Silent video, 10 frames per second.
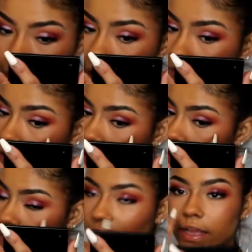I have a
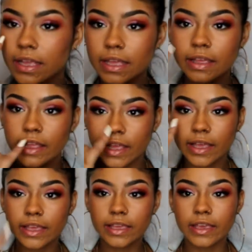lot of like
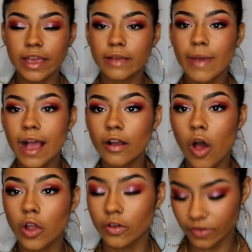kickback
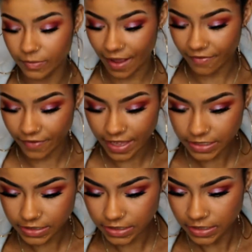all over my
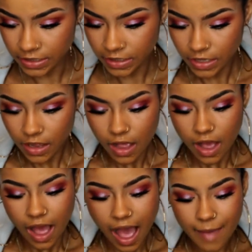face
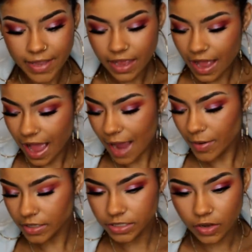I mean, I
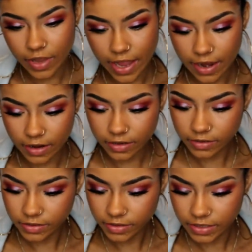personally don't
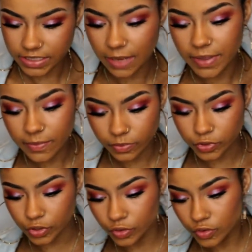care. Some
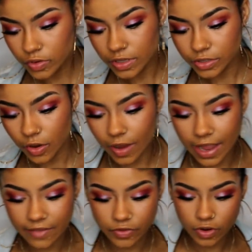people do.
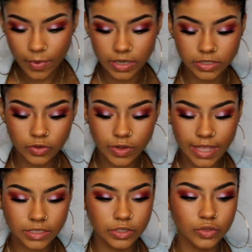So if you're a person who
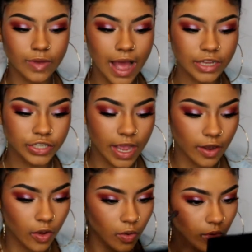likes to do
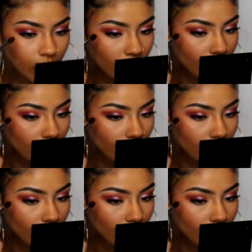eyeshadow